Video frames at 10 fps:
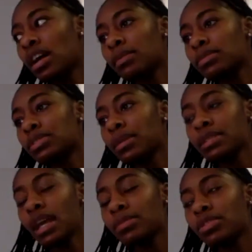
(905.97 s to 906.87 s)

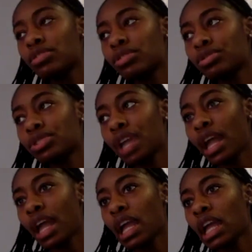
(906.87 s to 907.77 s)
Sometimes a
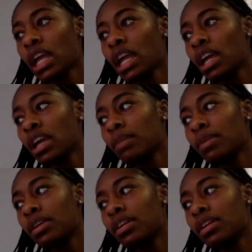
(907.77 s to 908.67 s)
crochet,
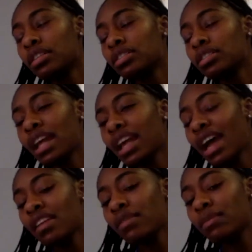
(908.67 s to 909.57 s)
but like
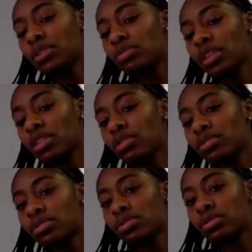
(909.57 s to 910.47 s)
kind of between those
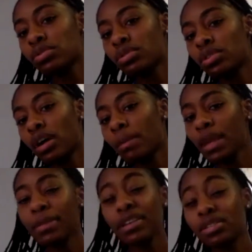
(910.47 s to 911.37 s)
two.
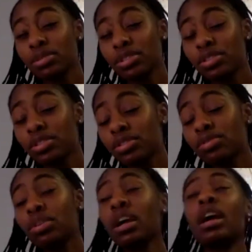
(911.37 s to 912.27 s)
Maybe a twist or
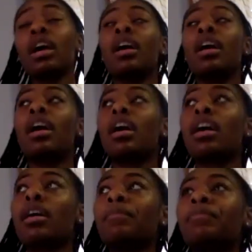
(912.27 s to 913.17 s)
two.
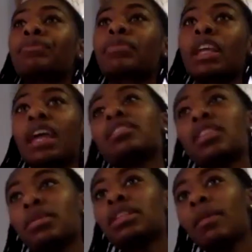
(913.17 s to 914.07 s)
Um, in the
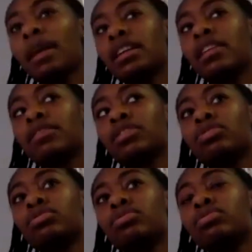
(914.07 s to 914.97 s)
summertime, I definitely
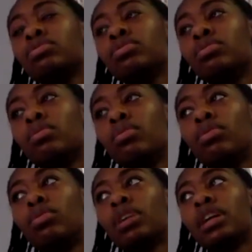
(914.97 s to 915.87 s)
do
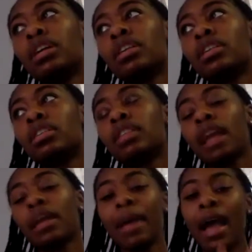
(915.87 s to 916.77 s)
more
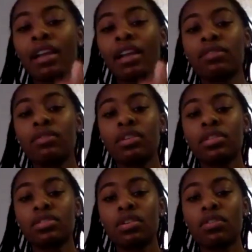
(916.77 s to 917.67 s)
like back and forth.
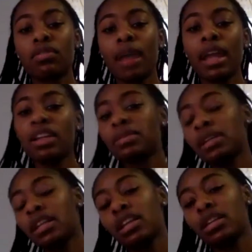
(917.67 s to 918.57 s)
So if my hair's
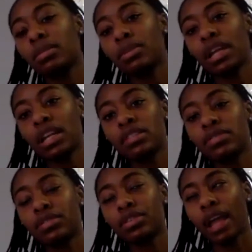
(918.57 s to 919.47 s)
been in braids
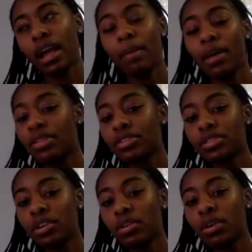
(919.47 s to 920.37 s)
for like a month or
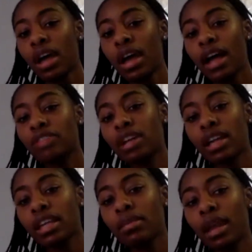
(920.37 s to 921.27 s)
so, I'll try and
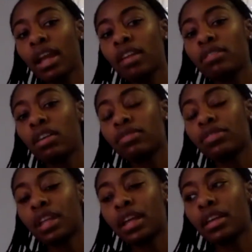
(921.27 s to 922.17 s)
keep my hair out for
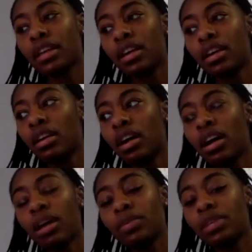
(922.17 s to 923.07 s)
like a
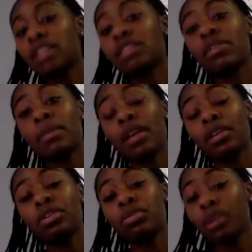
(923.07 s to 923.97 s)
couple days if I'm
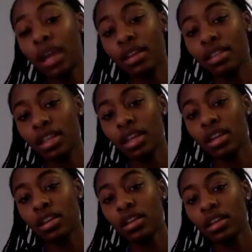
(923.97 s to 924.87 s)
not doing anything.
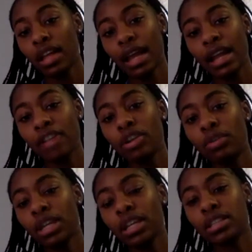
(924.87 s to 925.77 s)
Again, I don't
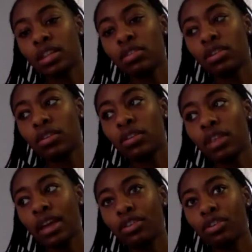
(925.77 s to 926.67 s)
need to look
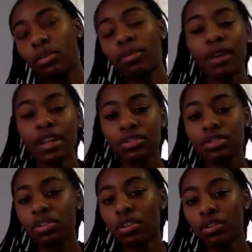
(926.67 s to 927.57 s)
like,
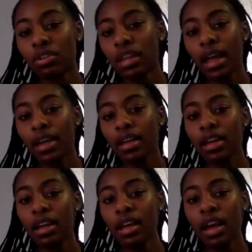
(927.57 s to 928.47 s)
professional or like
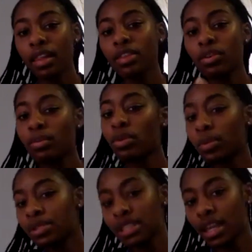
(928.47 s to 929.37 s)
a little more
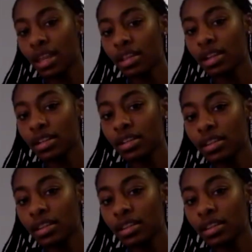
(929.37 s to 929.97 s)
put together.